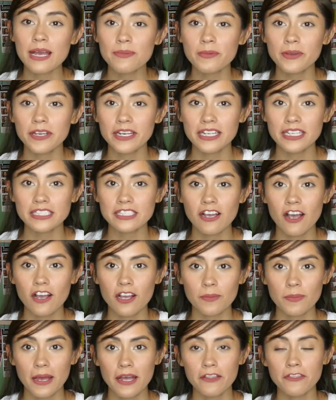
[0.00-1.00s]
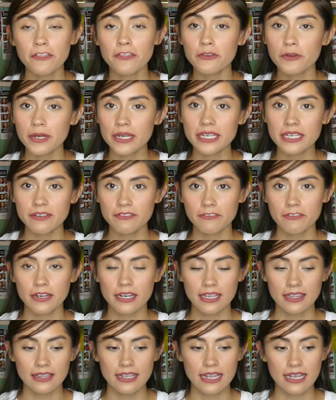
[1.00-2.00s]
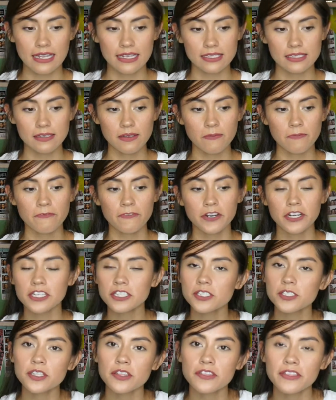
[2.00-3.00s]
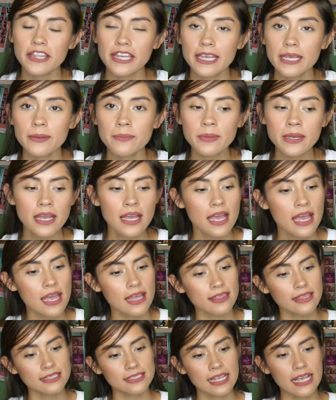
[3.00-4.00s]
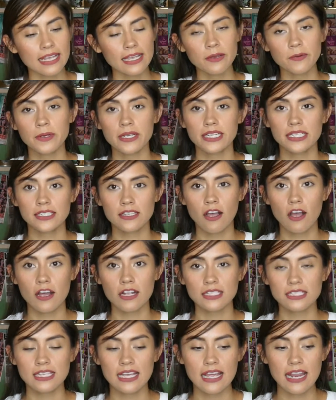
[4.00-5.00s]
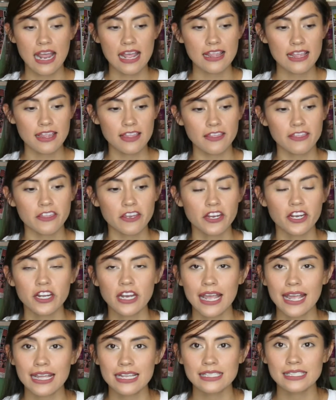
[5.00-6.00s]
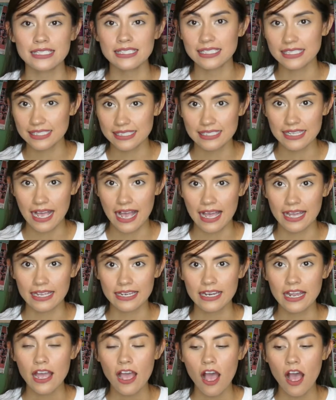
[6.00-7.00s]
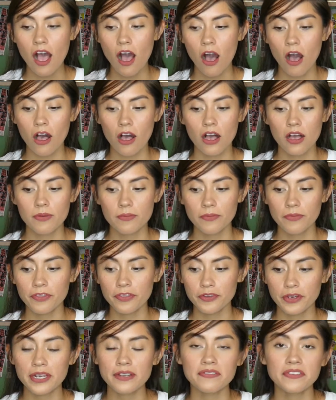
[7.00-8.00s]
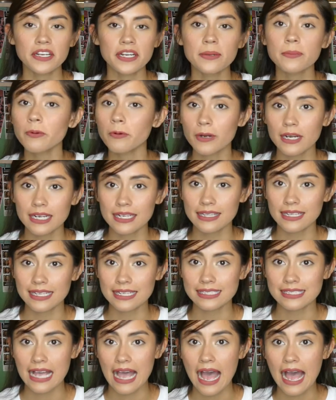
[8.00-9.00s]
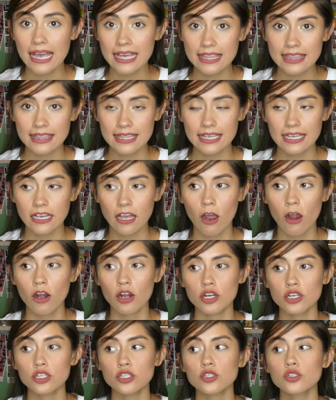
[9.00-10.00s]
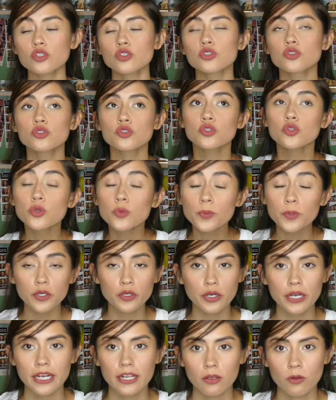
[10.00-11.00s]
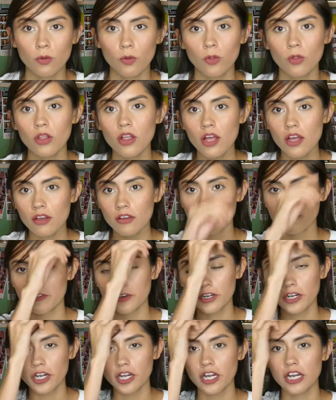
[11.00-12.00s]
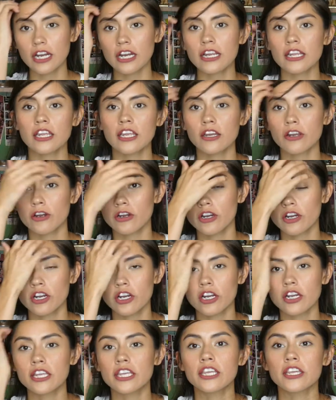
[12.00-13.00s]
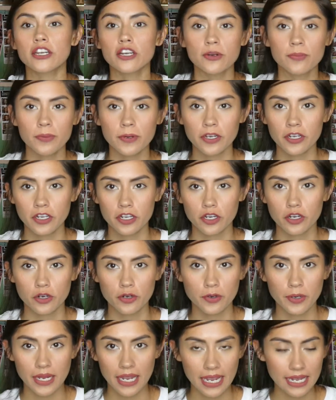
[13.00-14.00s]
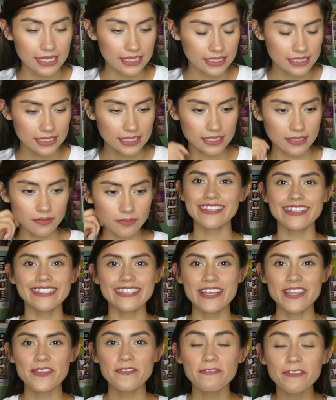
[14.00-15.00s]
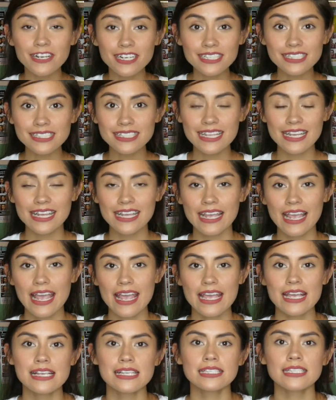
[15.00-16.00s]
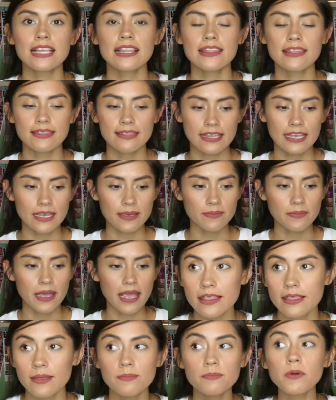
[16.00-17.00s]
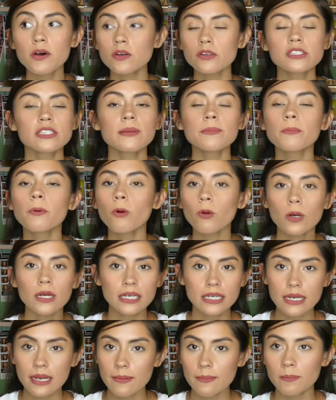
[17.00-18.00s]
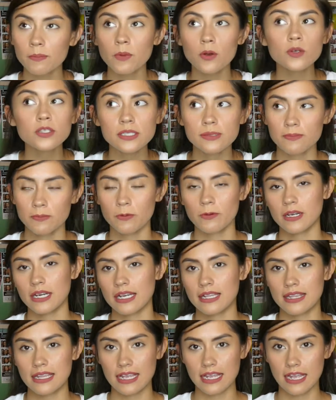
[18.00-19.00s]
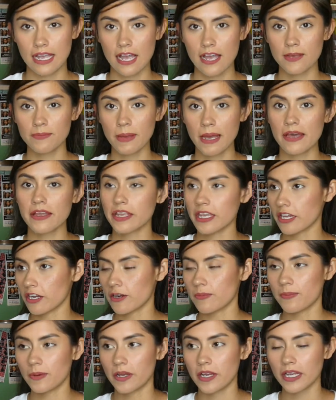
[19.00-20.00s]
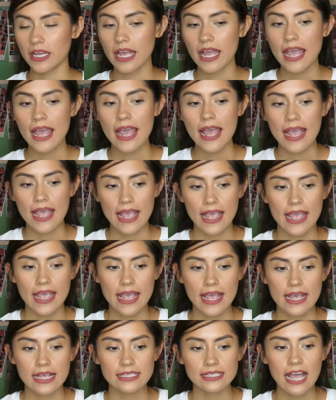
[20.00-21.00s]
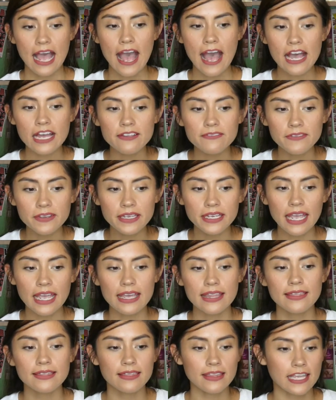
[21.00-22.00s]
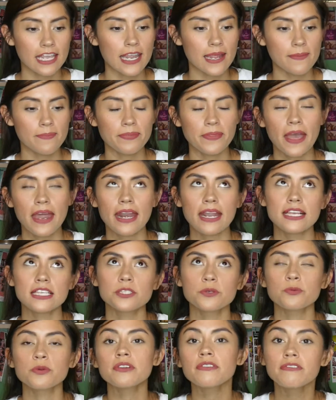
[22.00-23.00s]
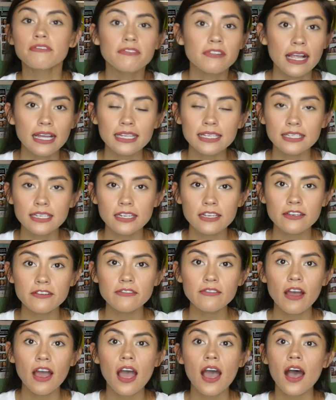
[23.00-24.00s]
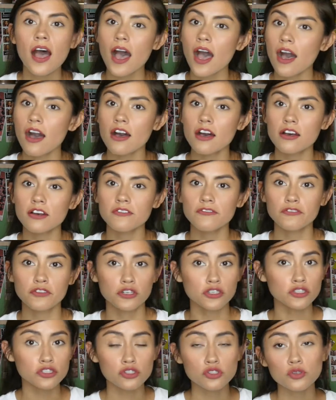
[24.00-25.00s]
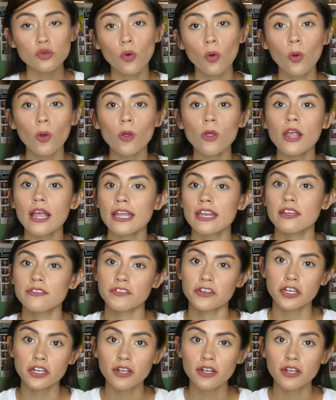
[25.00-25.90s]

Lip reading: I'm gonna talk about 3 different things. First, theme, the second one is content, and then the third is design. 3 very important things that I think are super critical for your yearbook creation. So the first thing is theme. The most important thing about a yearbook is having a theme that is reflective of your school and of your